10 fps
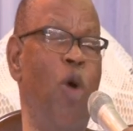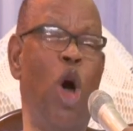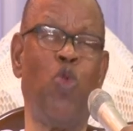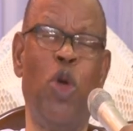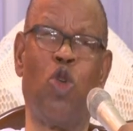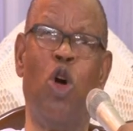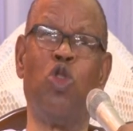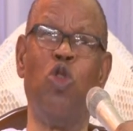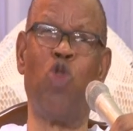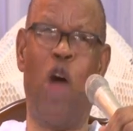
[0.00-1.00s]
But we
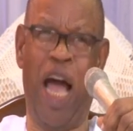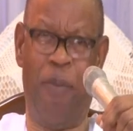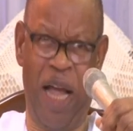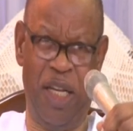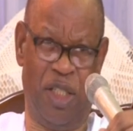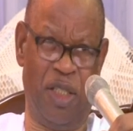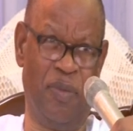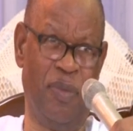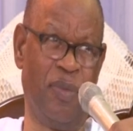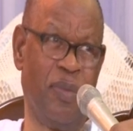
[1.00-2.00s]
continue to hammer it.